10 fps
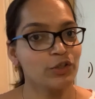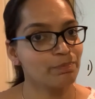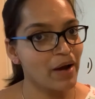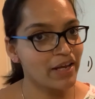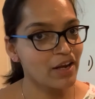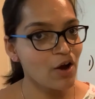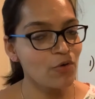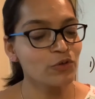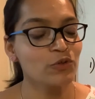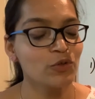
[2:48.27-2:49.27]
by
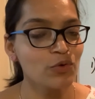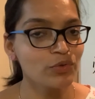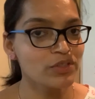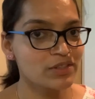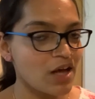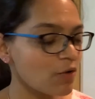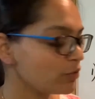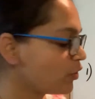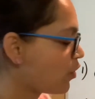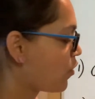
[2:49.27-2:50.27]
now you know the
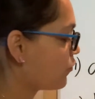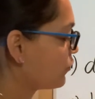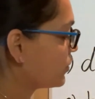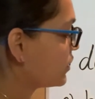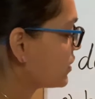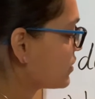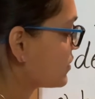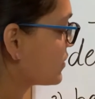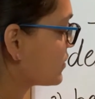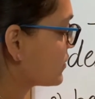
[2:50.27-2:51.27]
sound of
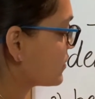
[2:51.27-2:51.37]
this.